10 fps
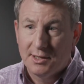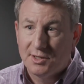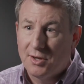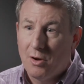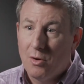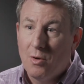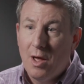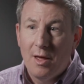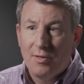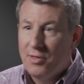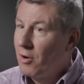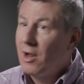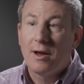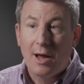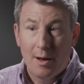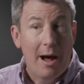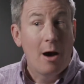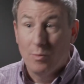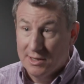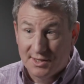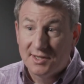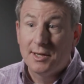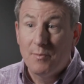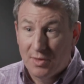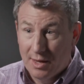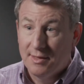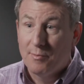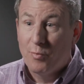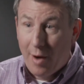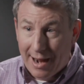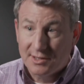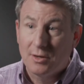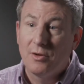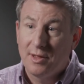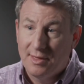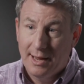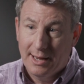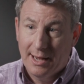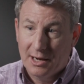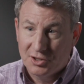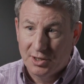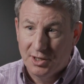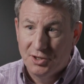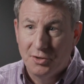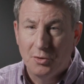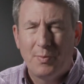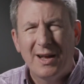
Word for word: And so they're going to come out with something that practical that they can actually do.